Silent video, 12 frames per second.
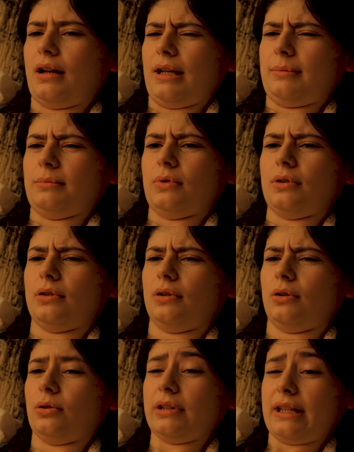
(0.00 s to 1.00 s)
I'm
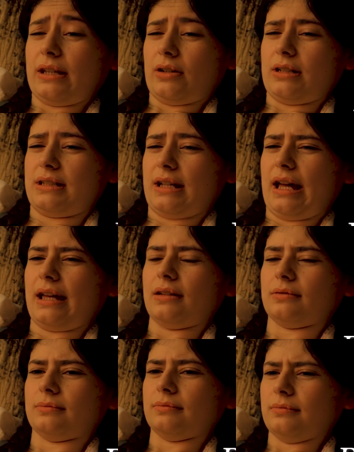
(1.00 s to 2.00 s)
only here to
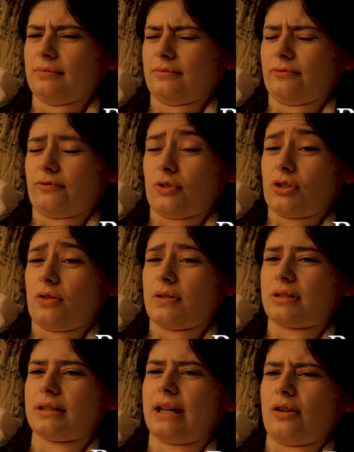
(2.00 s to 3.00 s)
die for
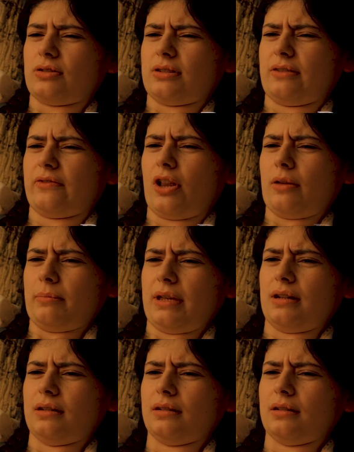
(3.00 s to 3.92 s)
Joe's character development.